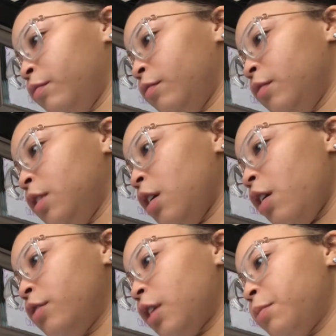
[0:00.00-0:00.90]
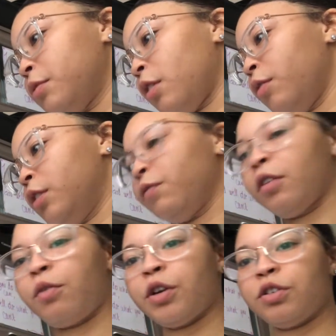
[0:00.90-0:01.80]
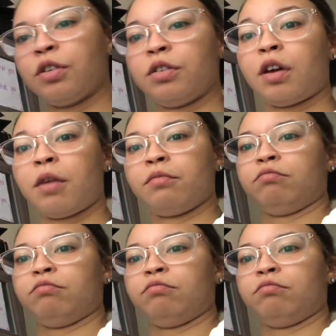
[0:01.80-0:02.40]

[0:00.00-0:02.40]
Yeah, all types of, different question types.